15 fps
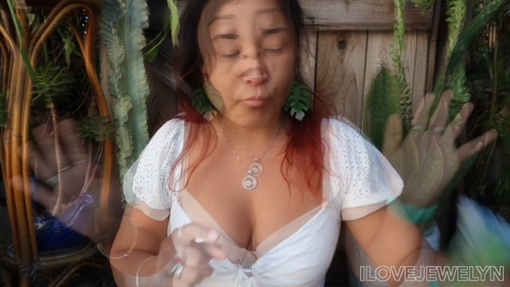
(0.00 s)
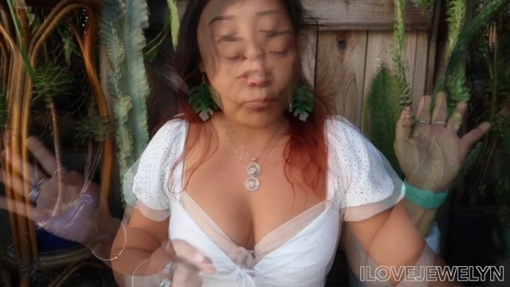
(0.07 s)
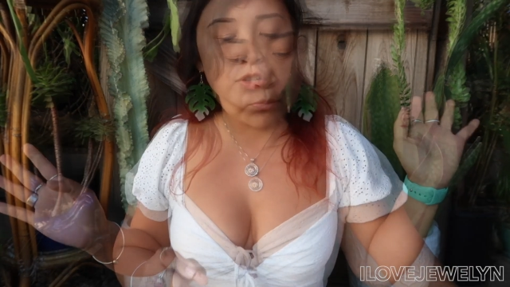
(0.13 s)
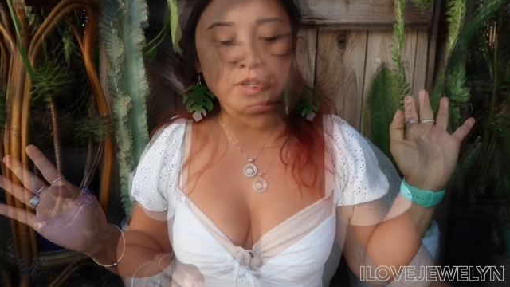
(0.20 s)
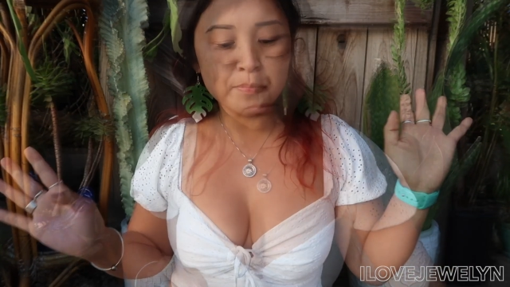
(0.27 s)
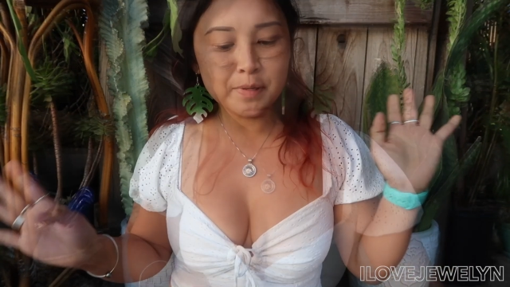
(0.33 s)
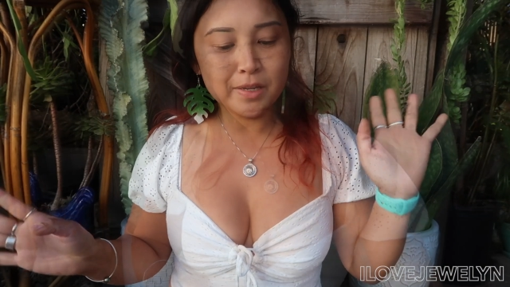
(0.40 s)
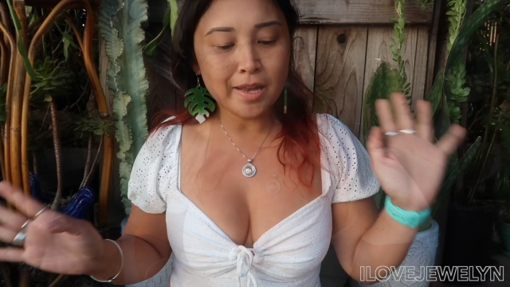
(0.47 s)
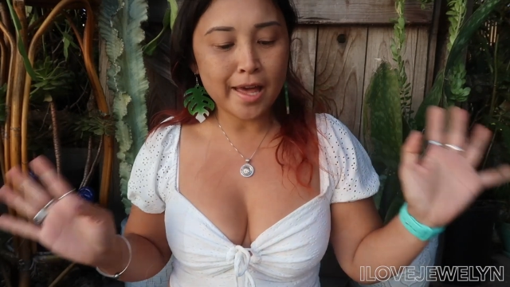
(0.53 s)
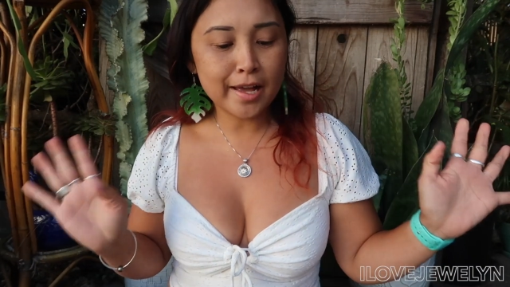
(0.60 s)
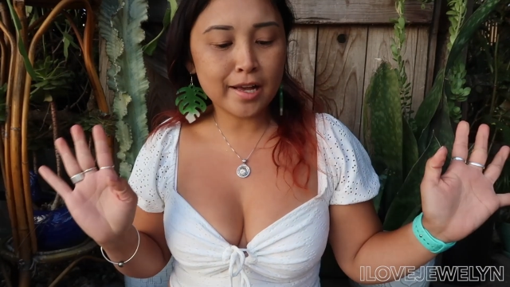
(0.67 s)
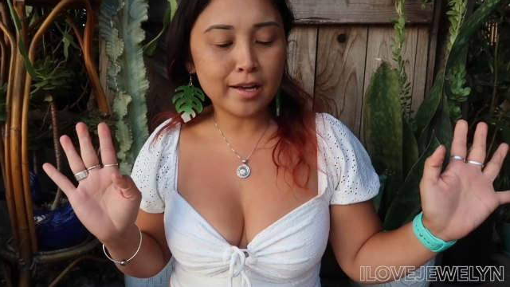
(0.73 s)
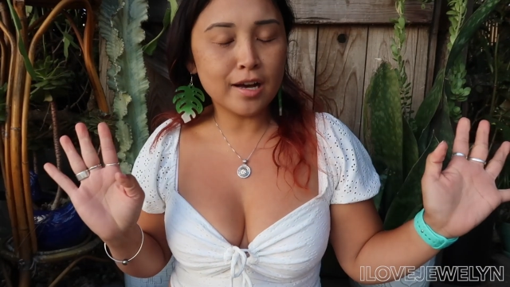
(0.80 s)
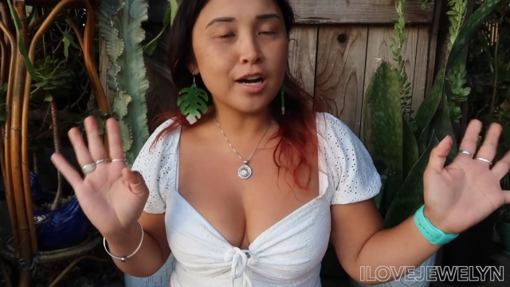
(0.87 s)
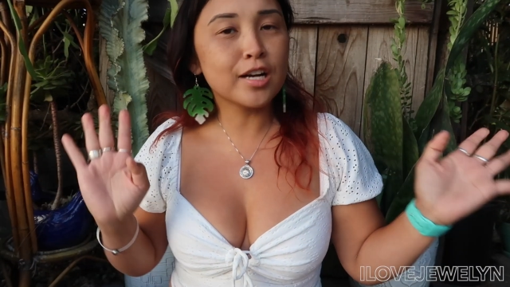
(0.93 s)
So it's gonna be
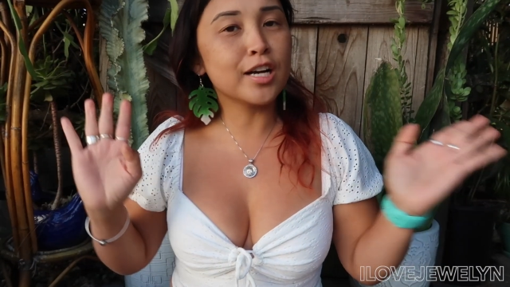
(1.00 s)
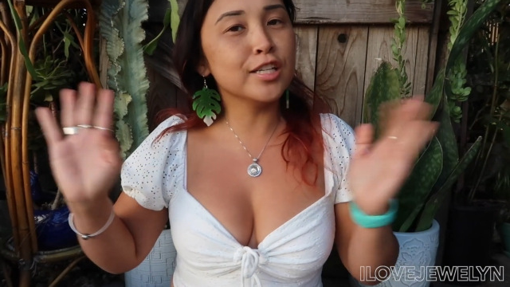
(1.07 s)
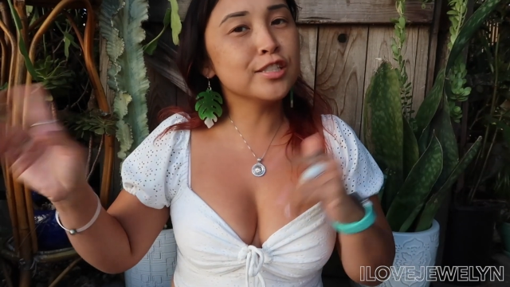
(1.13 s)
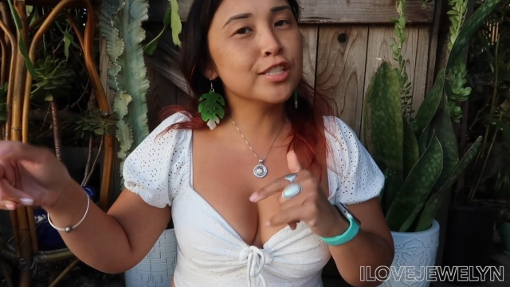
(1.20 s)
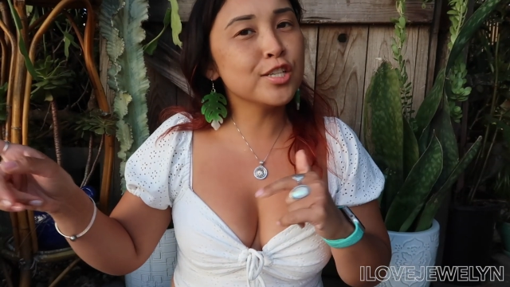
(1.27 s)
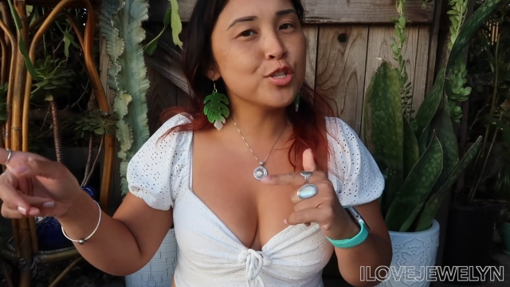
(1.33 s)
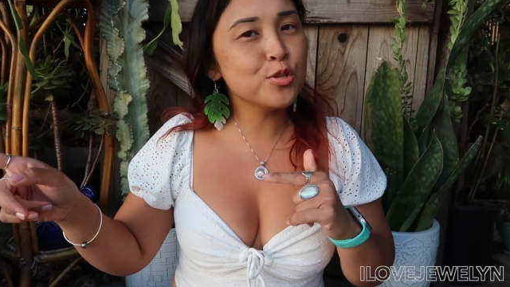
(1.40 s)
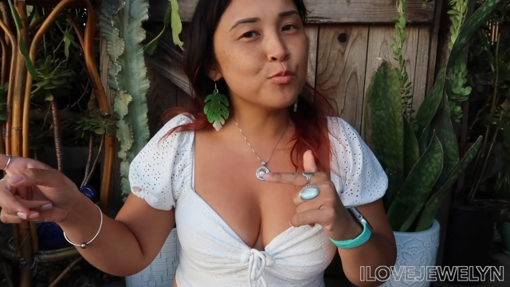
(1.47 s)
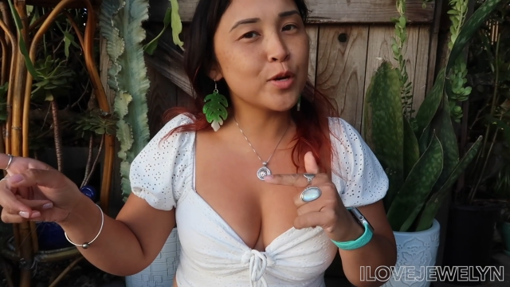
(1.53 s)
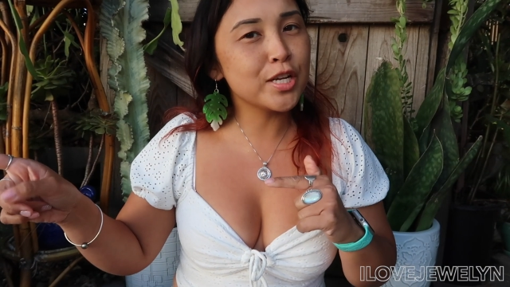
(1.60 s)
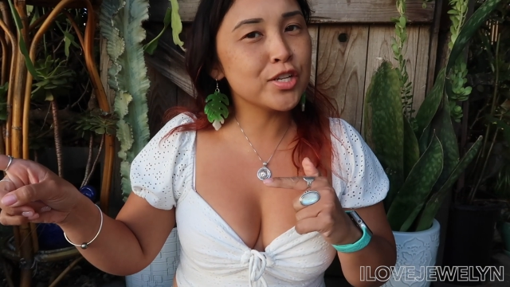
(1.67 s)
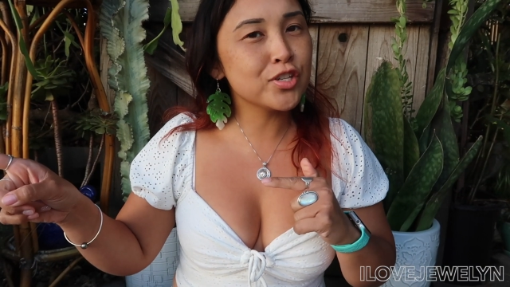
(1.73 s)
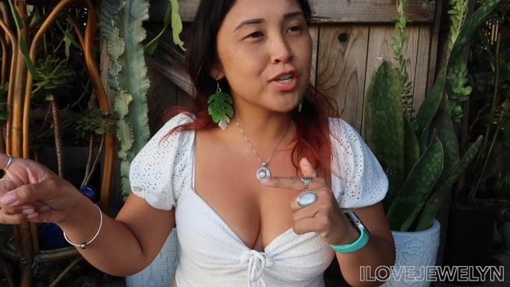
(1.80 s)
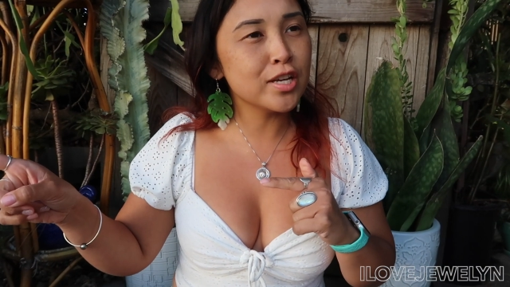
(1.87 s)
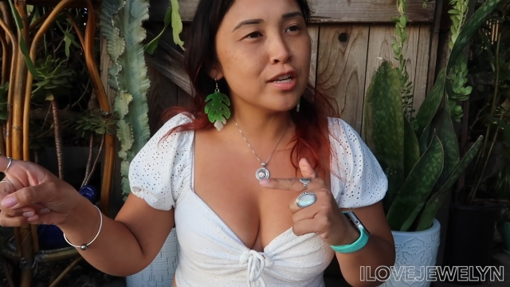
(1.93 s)
like a
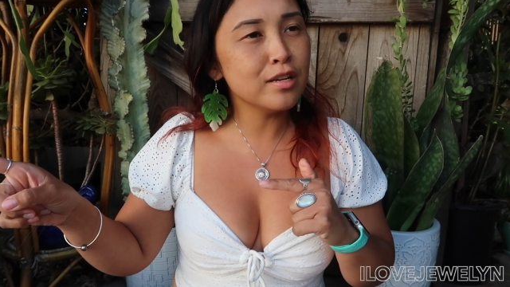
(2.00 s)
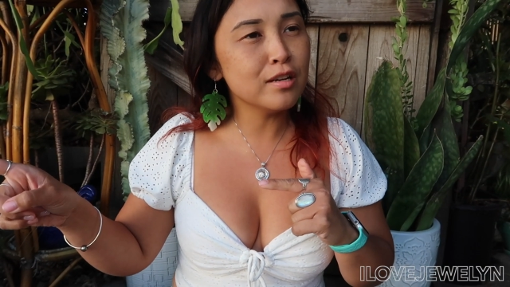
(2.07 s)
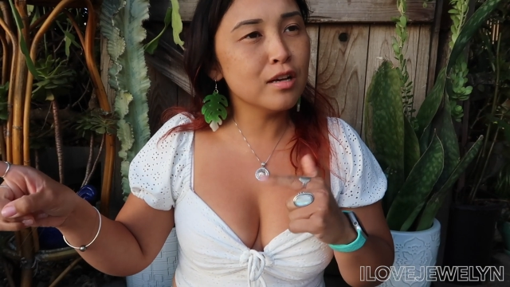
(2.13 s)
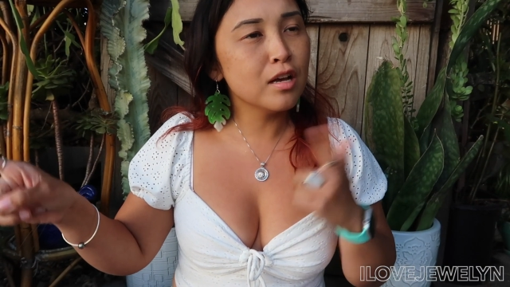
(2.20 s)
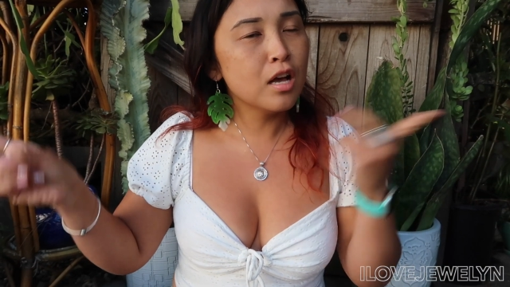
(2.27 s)
continuation,